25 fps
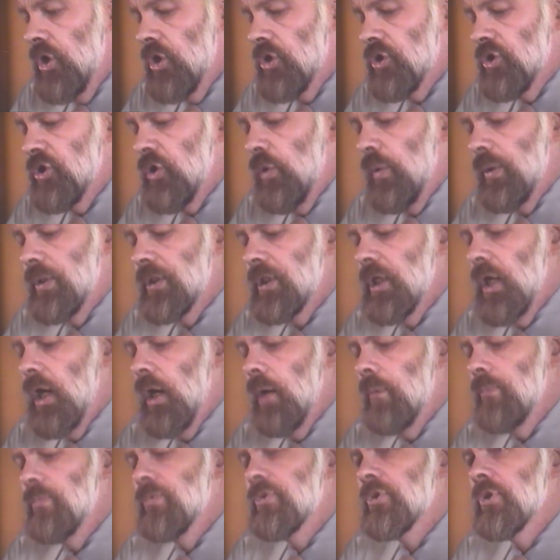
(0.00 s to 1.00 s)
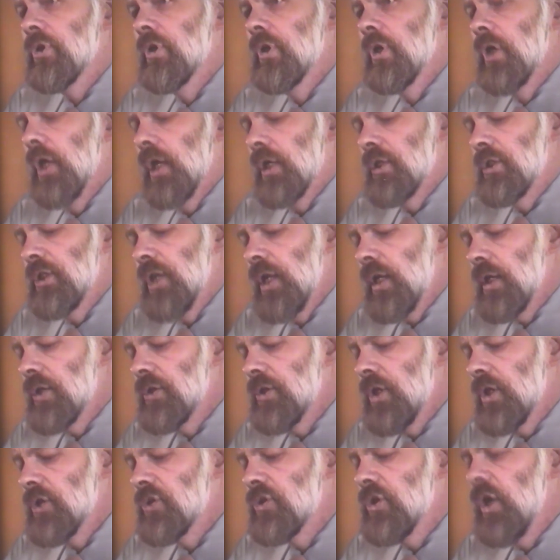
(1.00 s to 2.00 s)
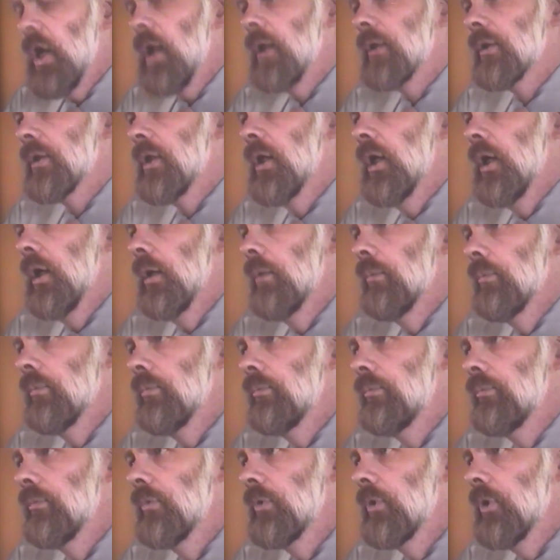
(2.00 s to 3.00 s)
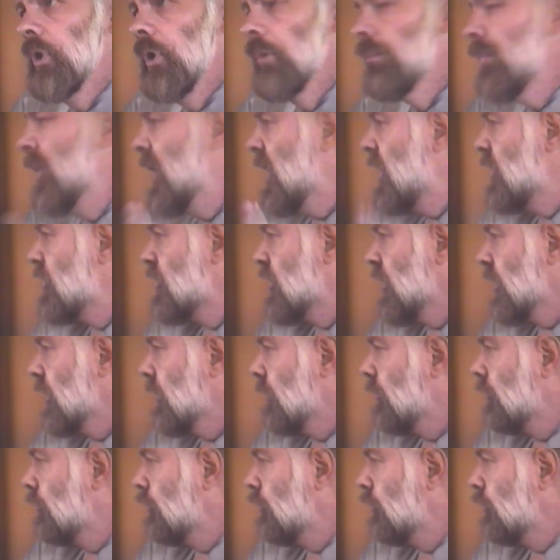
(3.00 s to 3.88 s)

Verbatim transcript: So it comes, and yet it does not come. Amazing.